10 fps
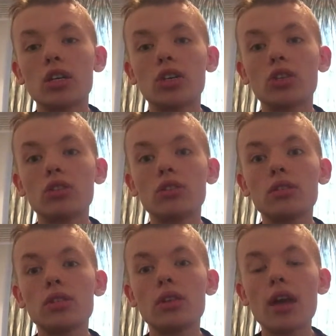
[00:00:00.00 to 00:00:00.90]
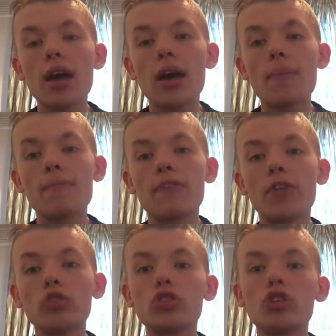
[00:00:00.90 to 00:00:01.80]
because
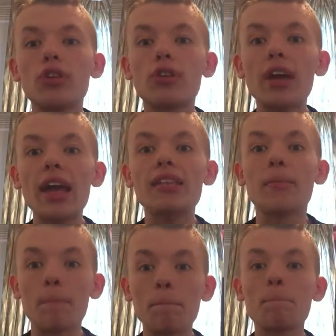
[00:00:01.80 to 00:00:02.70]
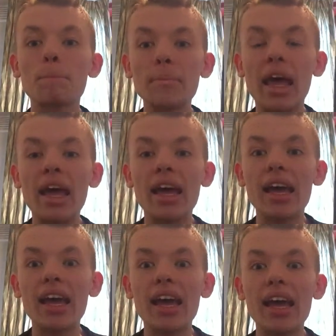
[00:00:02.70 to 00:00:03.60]
Vulture ate him.
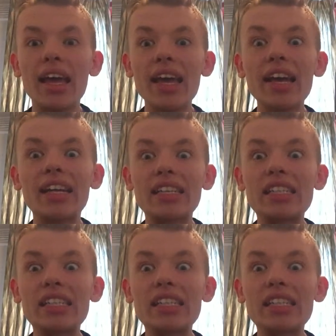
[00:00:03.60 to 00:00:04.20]
Yeah.